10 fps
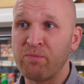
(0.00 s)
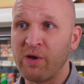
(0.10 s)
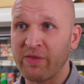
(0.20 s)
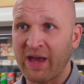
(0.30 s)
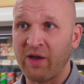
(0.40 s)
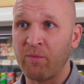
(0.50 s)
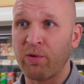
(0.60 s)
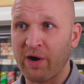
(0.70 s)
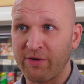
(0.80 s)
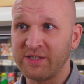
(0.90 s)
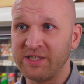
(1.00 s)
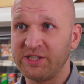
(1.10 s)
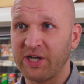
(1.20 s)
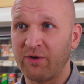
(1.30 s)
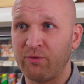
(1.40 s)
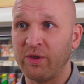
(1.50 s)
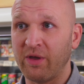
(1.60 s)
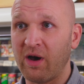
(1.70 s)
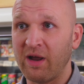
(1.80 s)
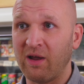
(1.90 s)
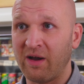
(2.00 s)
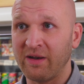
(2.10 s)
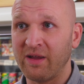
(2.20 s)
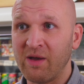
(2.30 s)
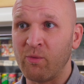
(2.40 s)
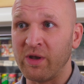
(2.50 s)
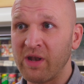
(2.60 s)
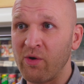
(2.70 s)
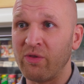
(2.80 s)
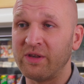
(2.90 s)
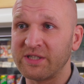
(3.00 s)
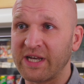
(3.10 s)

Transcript: put that on a priority shelf with eyeline, we know that the